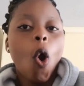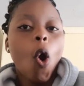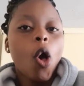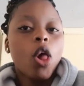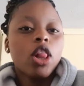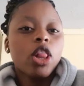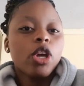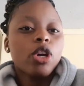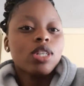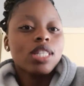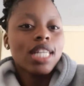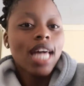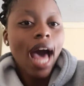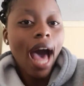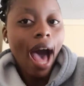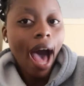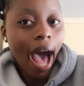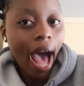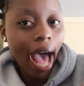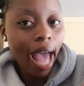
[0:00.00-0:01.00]
all your
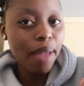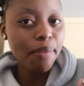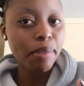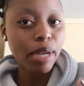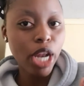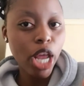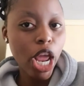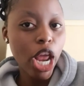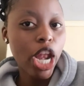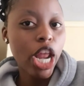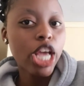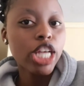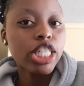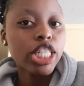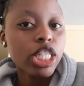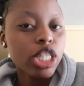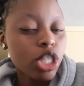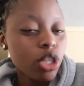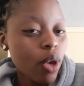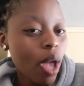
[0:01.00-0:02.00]
time and
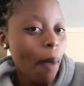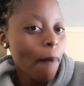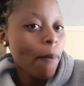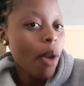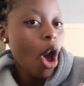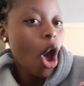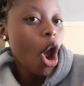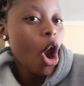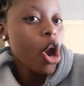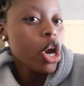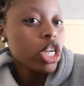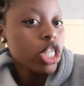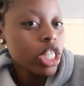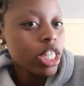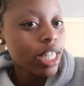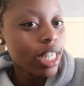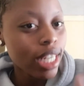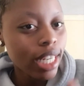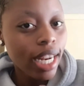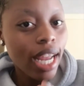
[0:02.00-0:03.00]
energy into a
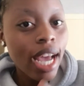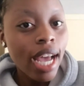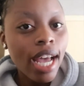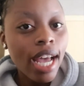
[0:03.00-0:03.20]
person